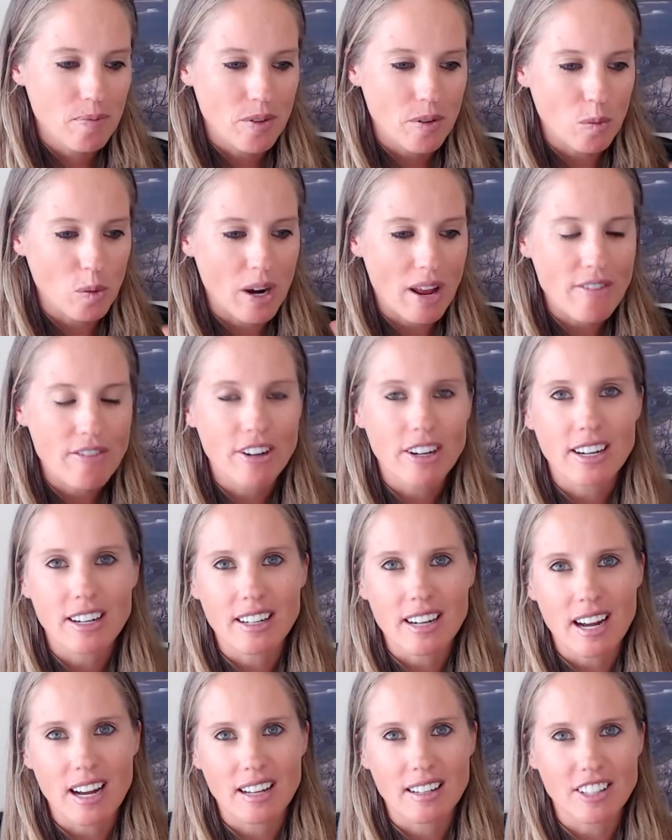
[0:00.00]

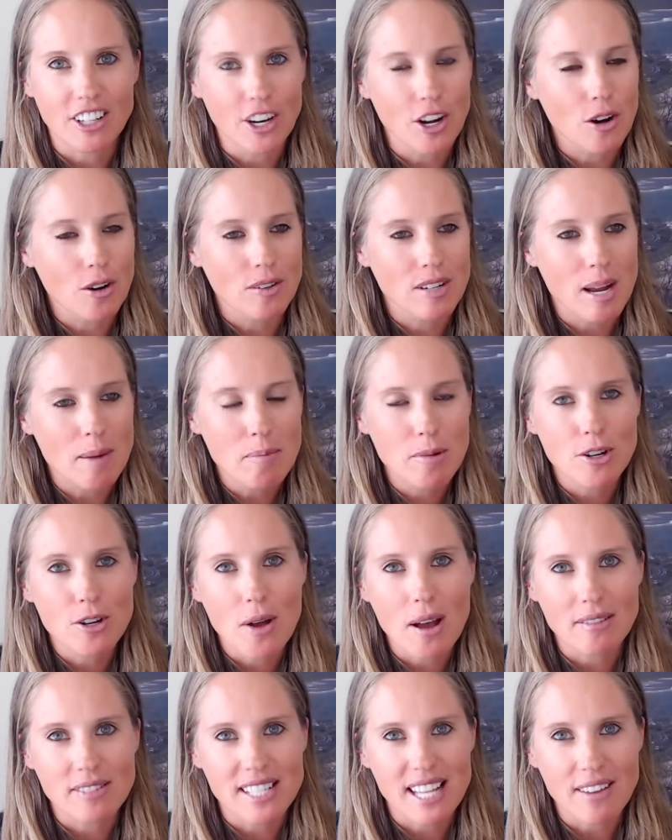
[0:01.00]
whatever, number
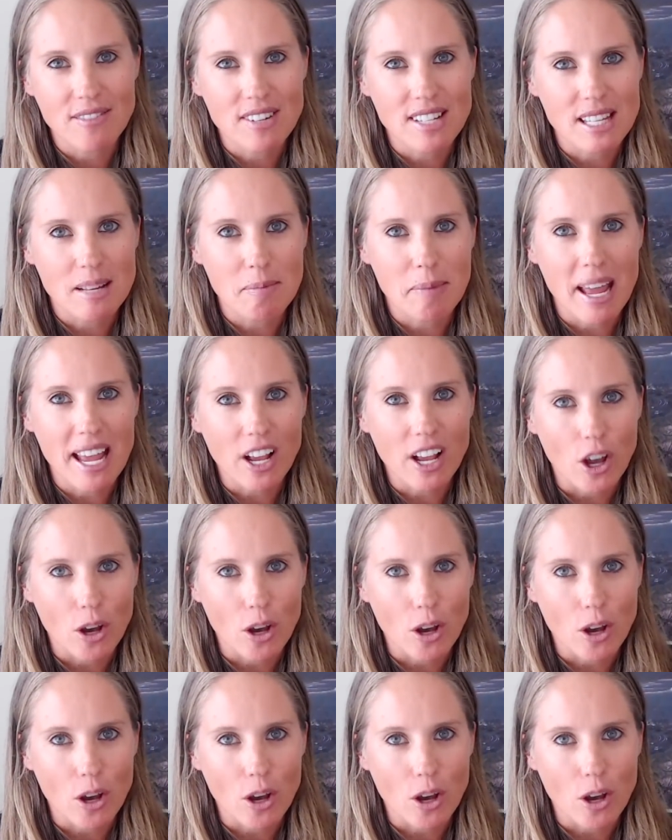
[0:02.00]
you have saved in the bank